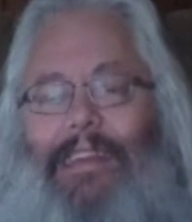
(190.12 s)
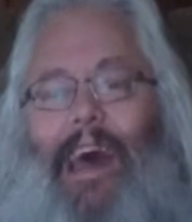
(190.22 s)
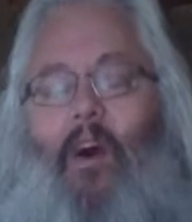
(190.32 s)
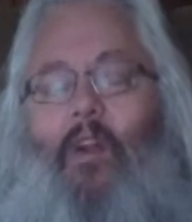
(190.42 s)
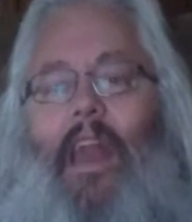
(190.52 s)

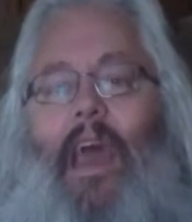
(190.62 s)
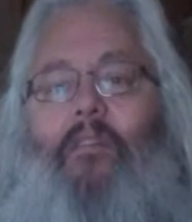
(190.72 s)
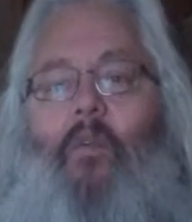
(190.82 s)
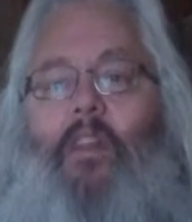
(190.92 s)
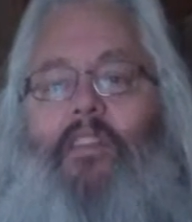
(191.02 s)
town, and
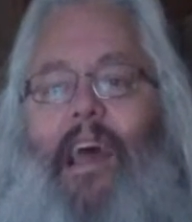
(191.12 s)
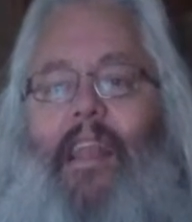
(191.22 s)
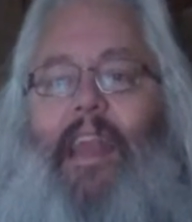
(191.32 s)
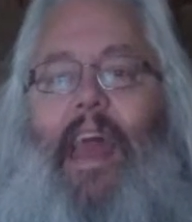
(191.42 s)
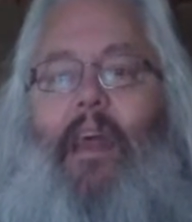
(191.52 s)
everyone's
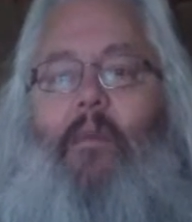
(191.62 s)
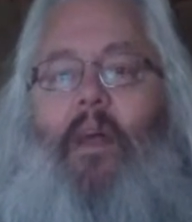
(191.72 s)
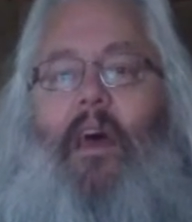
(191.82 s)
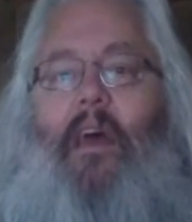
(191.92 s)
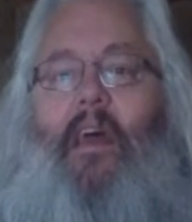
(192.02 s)
yelling at them
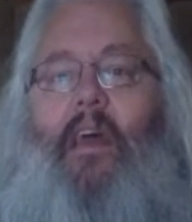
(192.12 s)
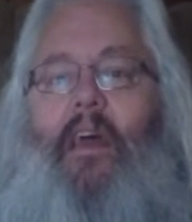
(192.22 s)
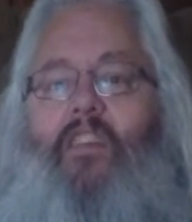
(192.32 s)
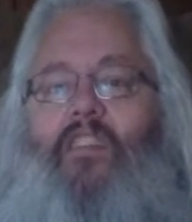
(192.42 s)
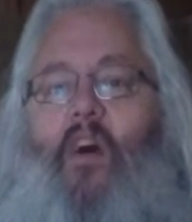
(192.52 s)
to
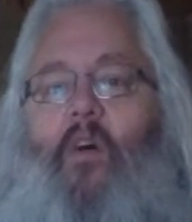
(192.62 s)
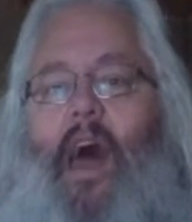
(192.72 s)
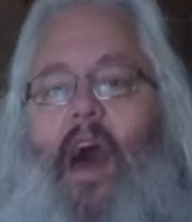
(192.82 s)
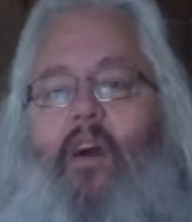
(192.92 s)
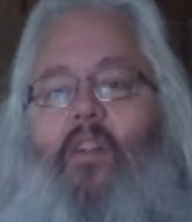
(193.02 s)
slow
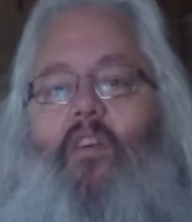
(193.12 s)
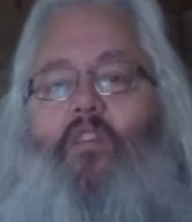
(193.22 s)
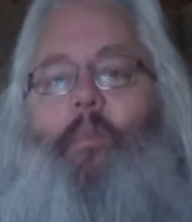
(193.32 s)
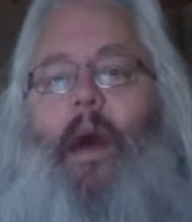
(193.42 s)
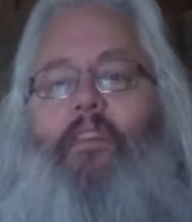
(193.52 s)
down.
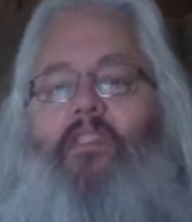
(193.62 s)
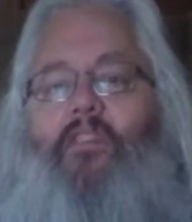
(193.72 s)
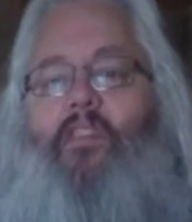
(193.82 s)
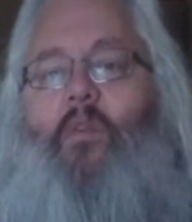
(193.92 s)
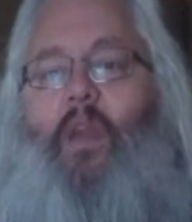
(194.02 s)
Those bikes
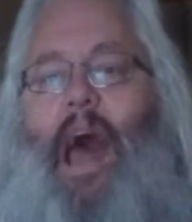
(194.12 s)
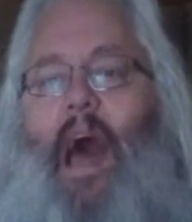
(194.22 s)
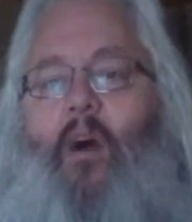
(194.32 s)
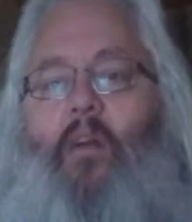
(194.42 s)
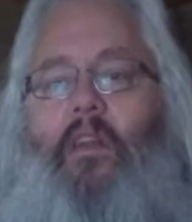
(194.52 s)
are too
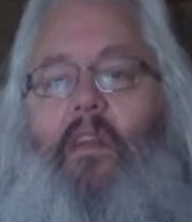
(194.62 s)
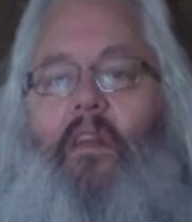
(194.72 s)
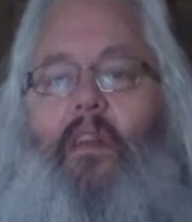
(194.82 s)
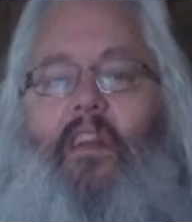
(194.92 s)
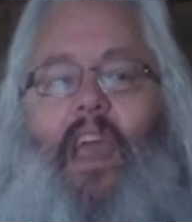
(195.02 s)
loud.
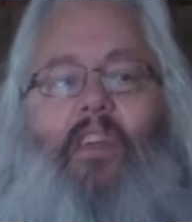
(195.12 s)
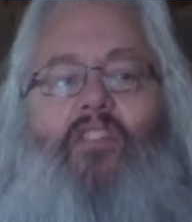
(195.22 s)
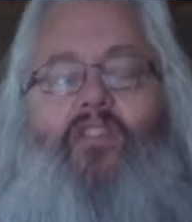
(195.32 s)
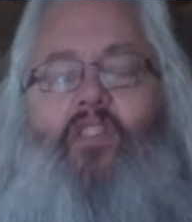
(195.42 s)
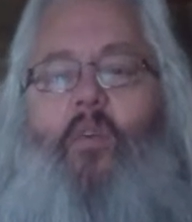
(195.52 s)
You
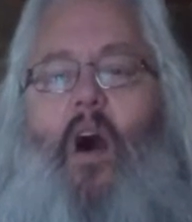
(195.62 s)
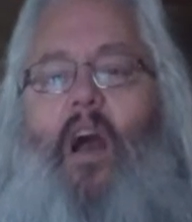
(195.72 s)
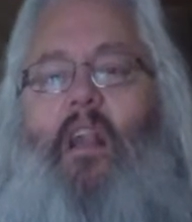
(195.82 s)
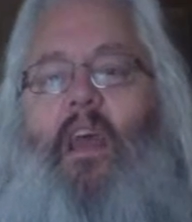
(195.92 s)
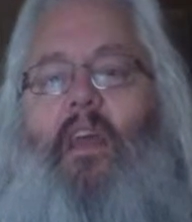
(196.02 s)
guys are too
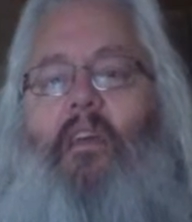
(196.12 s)
ugly.